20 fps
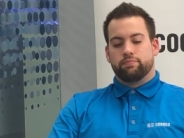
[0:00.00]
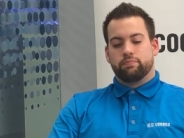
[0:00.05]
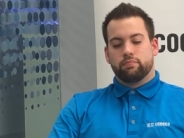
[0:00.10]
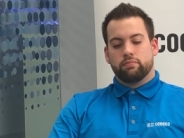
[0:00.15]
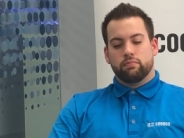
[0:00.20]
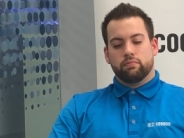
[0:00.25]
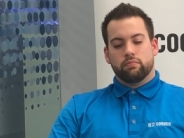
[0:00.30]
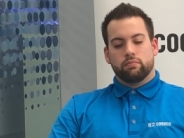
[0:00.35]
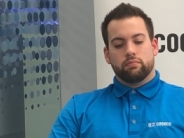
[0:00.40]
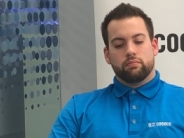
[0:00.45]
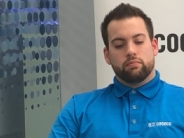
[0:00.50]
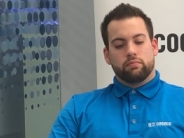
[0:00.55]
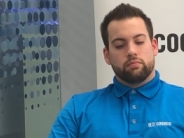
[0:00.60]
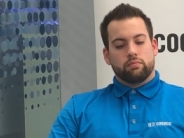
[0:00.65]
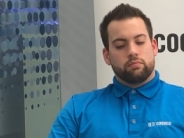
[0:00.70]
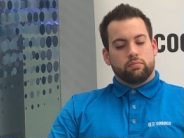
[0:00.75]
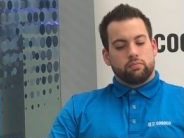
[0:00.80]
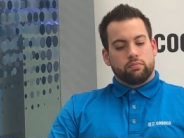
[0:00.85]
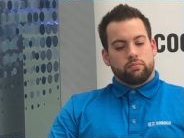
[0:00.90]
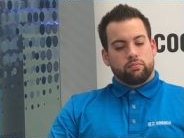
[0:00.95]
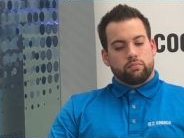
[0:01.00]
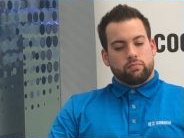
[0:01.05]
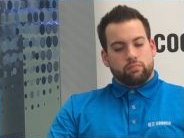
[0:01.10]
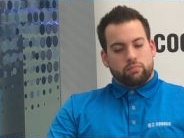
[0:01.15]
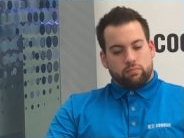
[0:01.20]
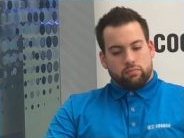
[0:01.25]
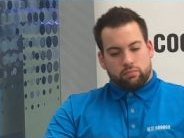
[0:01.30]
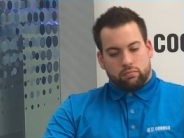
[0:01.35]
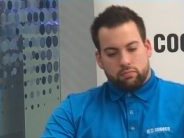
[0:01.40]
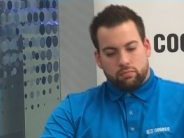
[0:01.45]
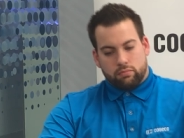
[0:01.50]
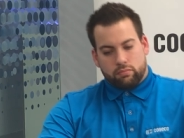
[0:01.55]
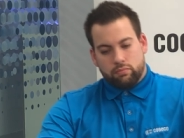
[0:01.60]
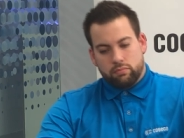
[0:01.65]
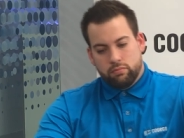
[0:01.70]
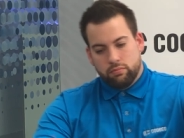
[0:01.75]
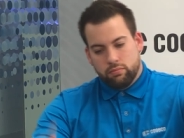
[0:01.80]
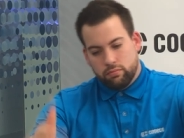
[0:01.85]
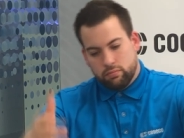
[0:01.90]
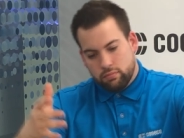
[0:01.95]
But if the asset's down, the asset's
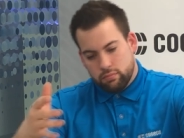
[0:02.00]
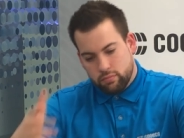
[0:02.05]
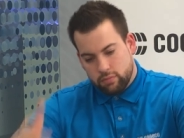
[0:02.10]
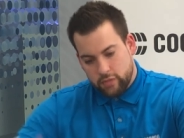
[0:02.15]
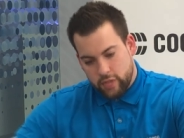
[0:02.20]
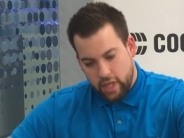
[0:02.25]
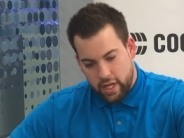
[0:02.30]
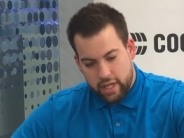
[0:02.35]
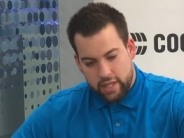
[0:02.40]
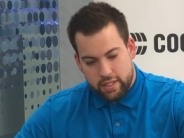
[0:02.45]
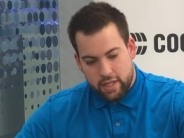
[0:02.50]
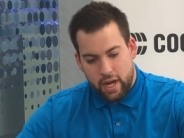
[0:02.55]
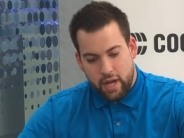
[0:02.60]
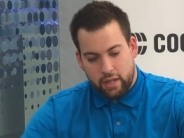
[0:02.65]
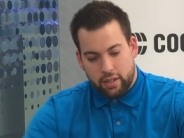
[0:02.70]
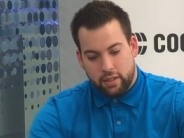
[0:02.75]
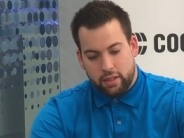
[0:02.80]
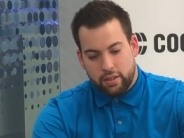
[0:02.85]
down. Exactly.